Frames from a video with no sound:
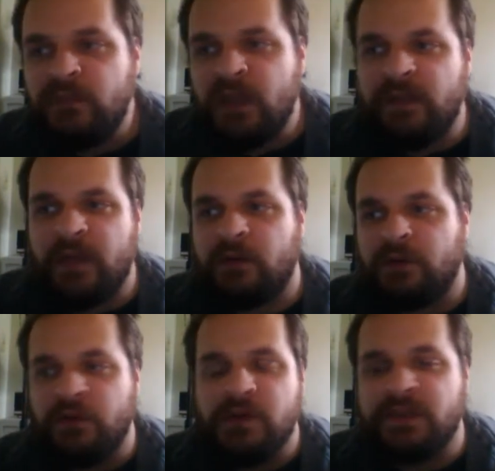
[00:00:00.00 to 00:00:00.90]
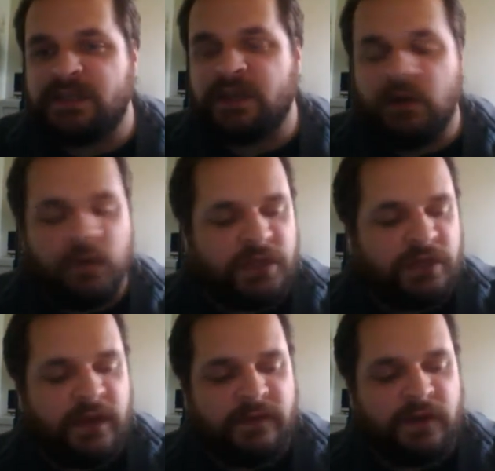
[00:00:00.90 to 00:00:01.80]
Now, during this end goal, what
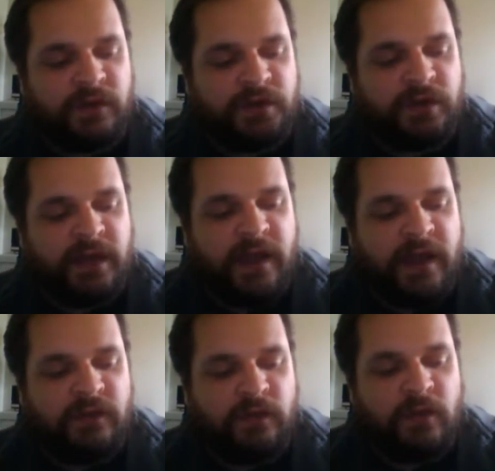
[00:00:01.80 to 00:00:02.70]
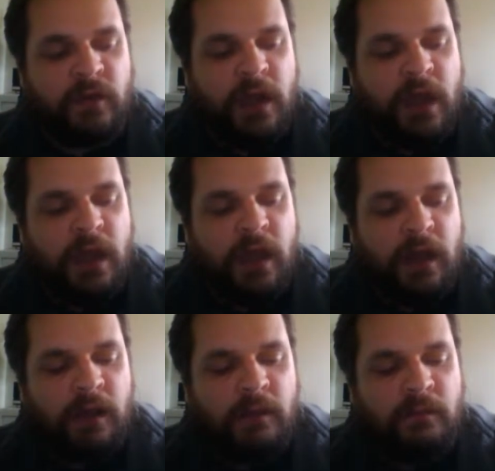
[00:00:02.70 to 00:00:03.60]
you're going to have to do is you're going to have to
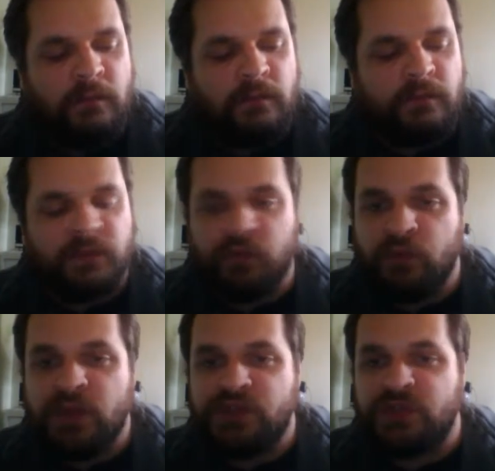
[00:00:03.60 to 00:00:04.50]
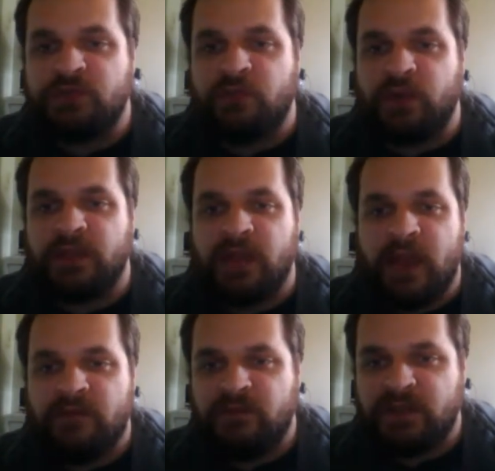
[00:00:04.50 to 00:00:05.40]
reach this point, to
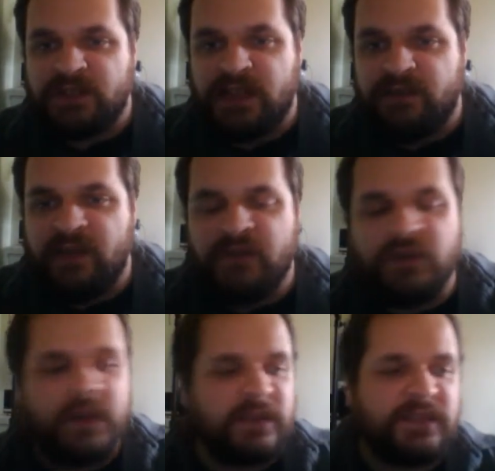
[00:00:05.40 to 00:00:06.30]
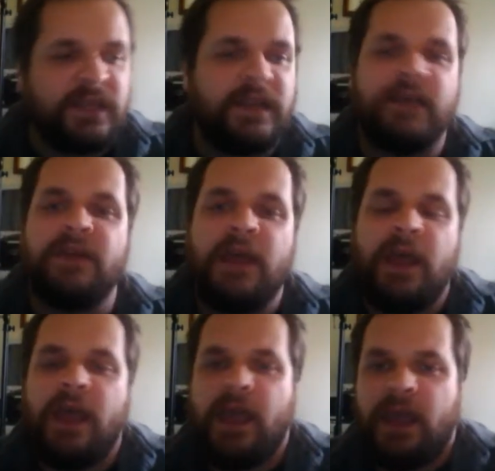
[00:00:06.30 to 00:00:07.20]
have this safe haven, you're going to have to sit down
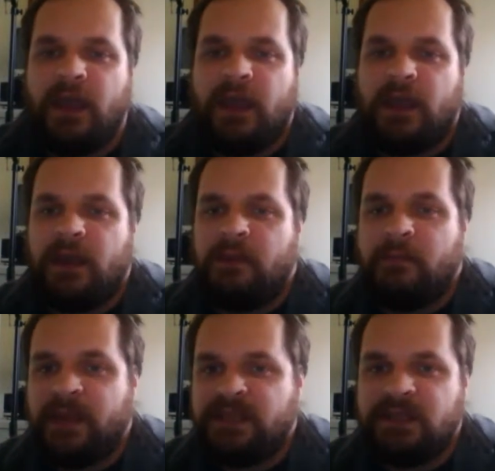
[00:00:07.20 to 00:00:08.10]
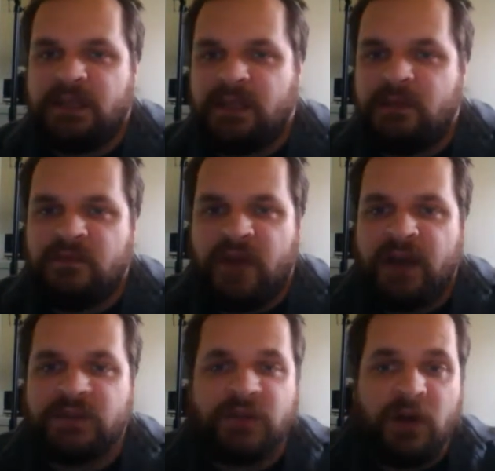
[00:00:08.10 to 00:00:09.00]
and basically keep
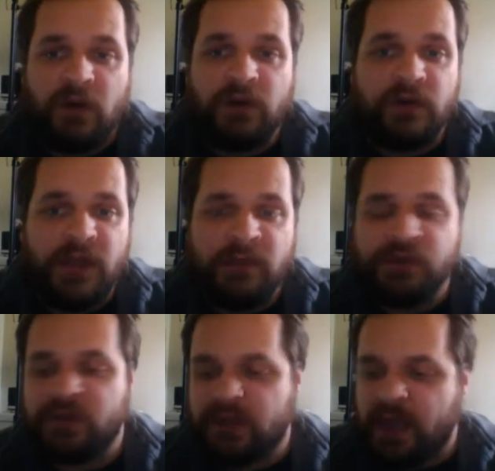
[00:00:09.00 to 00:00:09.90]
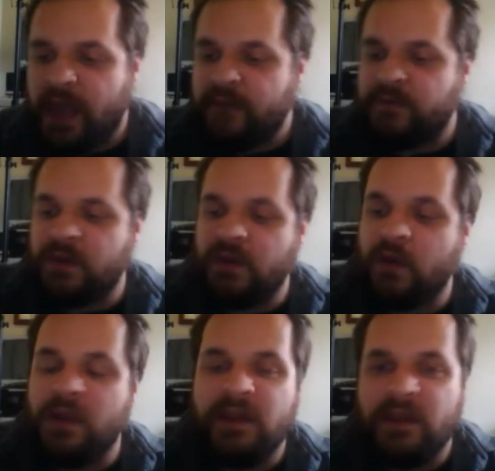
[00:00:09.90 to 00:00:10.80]
files on all your neighbors. You're going to have to
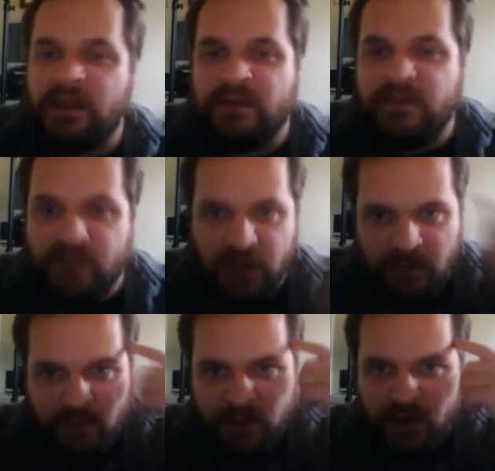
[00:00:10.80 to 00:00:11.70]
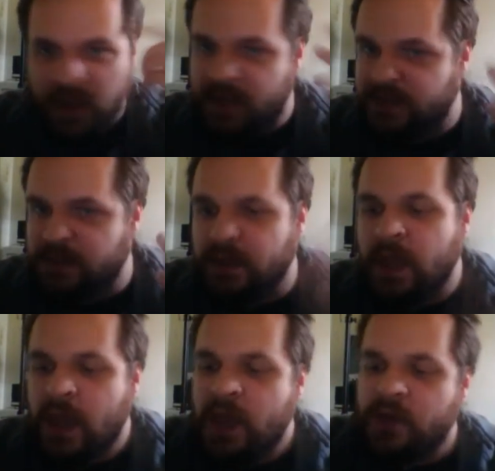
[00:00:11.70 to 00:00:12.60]
know, even if you can keep them in your head, that's good.
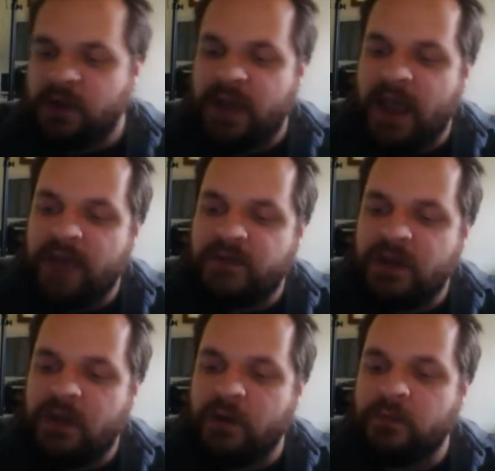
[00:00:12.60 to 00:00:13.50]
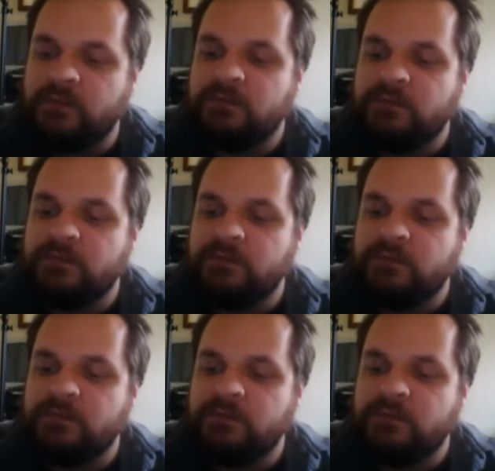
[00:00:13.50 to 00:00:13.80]
You're going to have to know,